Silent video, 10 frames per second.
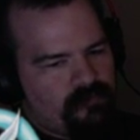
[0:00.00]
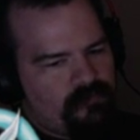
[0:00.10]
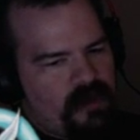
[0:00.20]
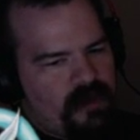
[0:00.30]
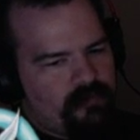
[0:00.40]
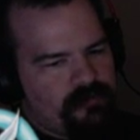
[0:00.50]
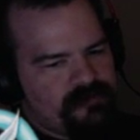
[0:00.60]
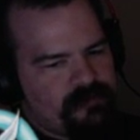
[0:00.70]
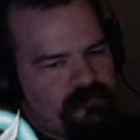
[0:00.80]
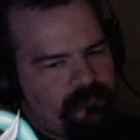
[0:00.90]
I will
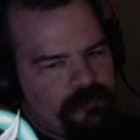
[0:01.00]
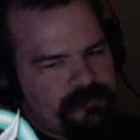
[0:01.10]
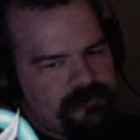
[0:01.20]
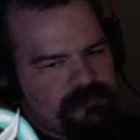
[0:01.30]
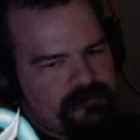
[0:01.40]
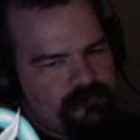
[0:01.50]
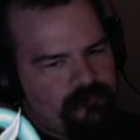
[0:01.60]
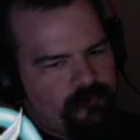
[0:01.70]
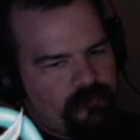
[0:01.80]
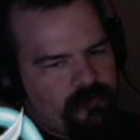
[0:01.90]
spend a force
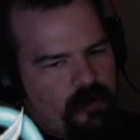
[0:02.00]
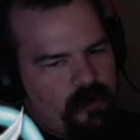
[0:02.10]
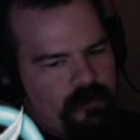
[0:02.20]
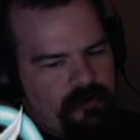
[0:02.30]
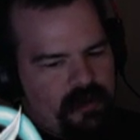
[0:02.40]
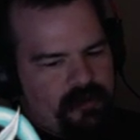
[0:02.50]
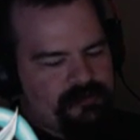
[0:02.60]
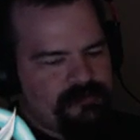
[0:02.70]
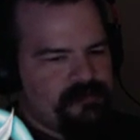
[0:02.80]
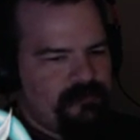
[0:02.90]
for guard and
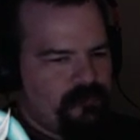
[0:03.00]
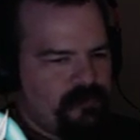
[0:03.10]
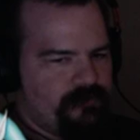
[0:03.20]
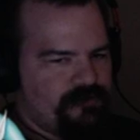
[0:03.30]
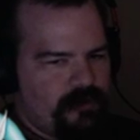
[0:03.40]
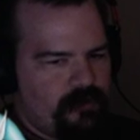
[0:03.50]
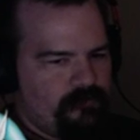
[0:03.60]
give you a cleanup trigger.